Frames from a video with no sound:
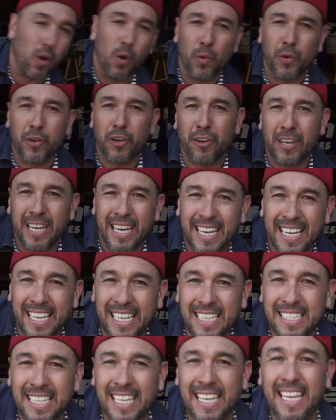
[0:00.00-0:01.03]
owner, and
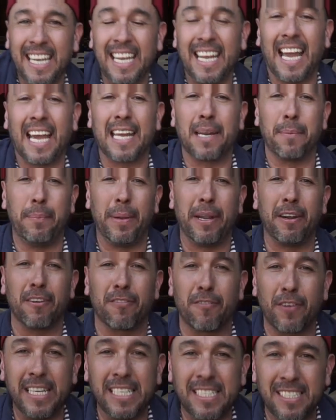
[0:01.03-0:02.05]
he said he had a pair
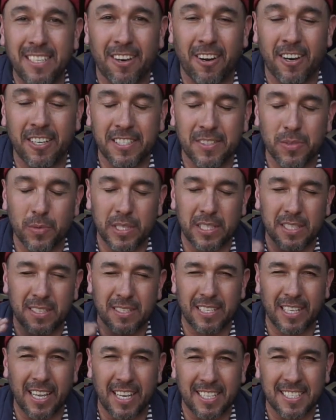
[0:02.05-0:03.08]
of Racing Harts, which
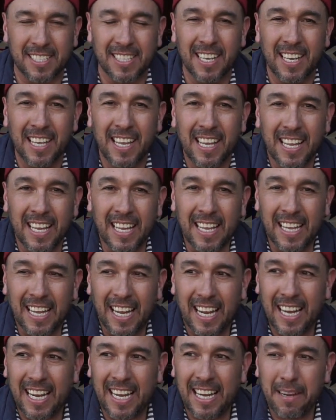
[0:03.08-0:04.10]
sucks.
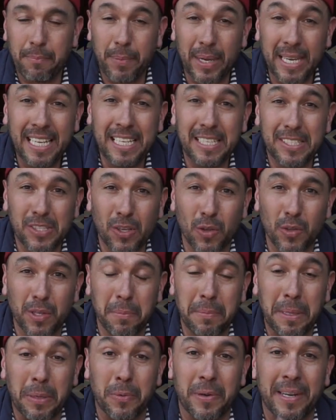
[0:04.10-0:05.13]
But he sold
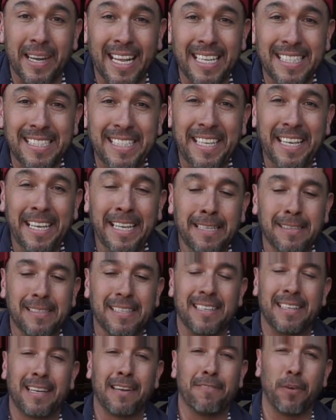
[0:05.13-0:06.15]
them. They were 19s,
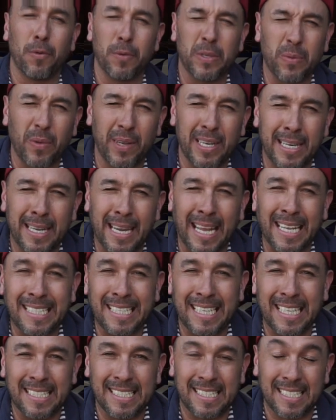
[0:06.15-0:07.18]
and I've always wanted
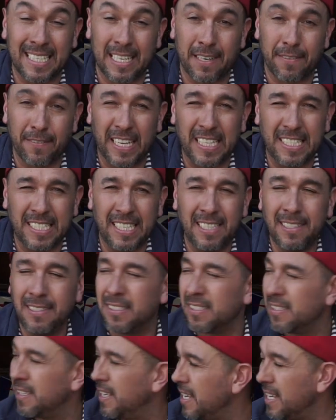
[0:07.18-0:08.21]
19s instead of
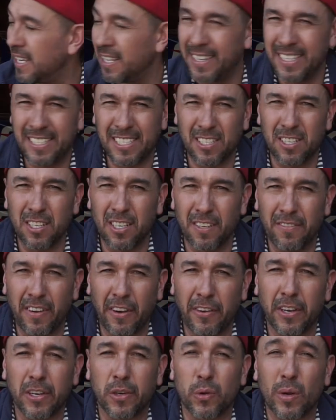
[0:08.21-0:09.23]
18s. They just look
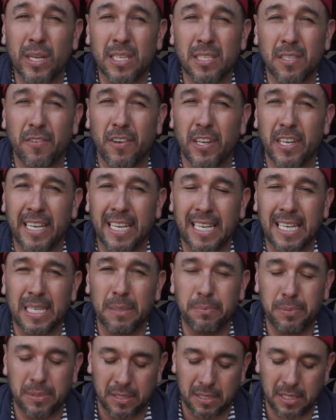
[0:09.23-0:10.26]
very aggressive on an
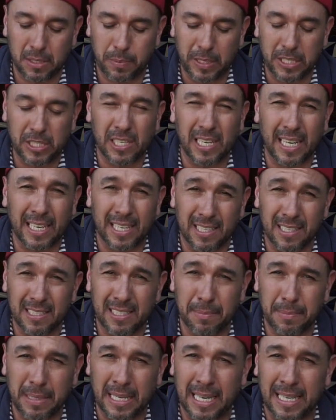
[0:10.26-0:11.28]
Eclipse, especially like
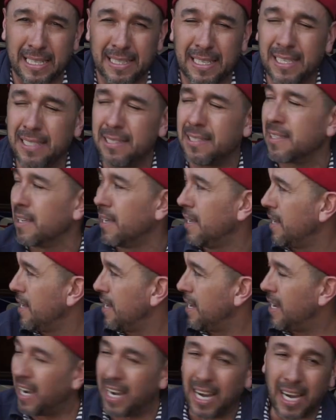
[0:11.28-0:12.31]
something like this.
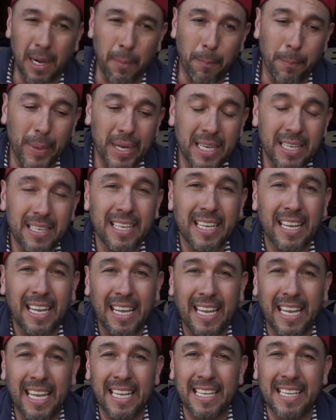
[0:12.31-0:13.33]
But
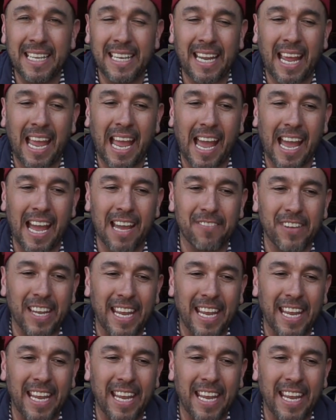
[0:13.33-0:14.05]
he did have